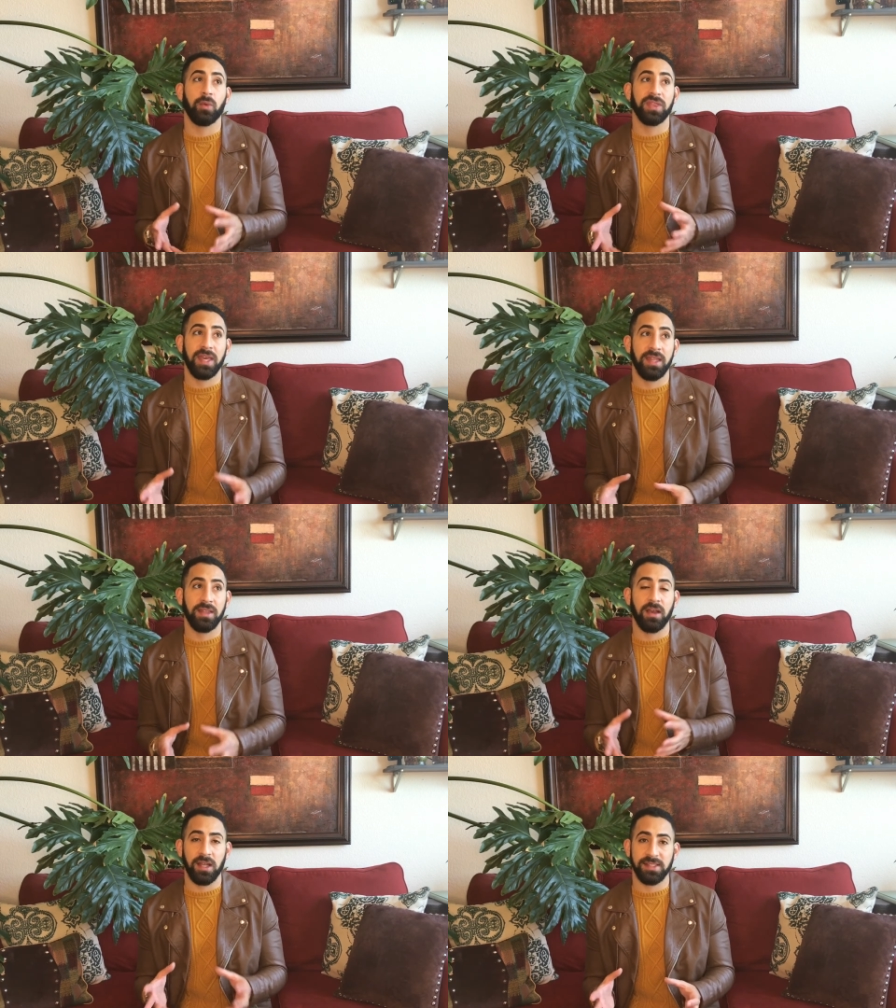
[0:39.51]
within
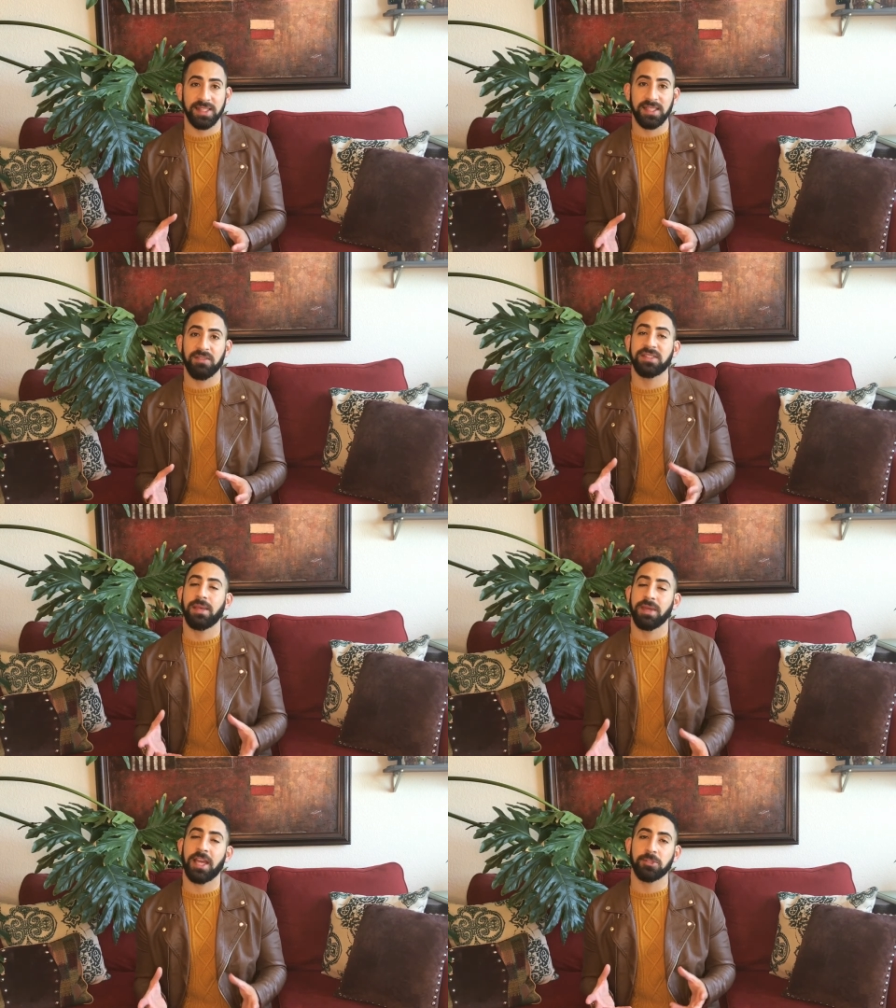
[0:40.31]
the context of a
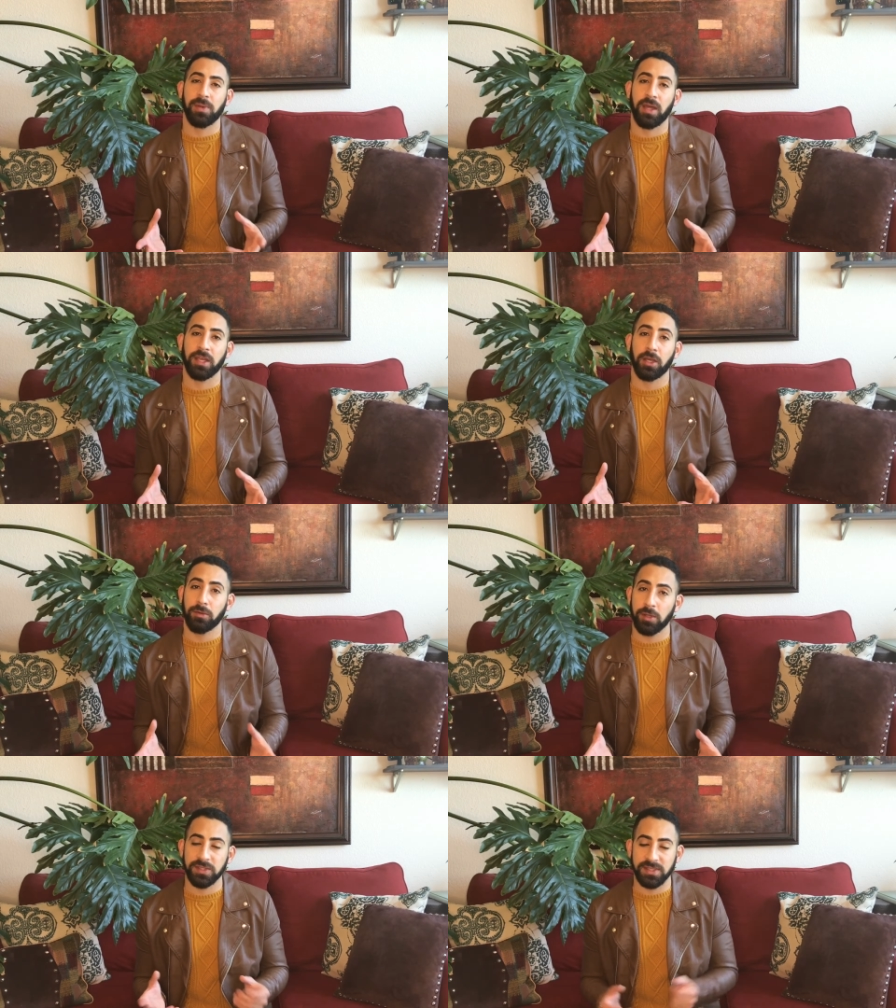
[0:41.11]
semi-hydroponic
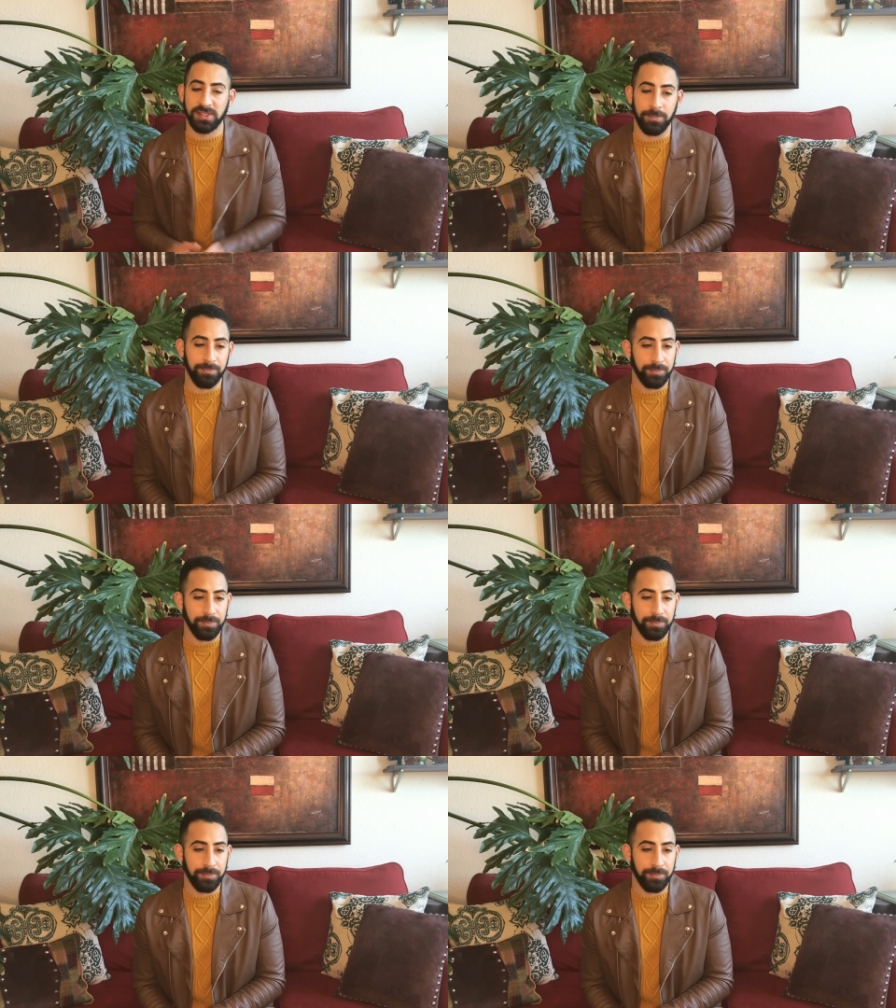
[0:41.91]
grow system.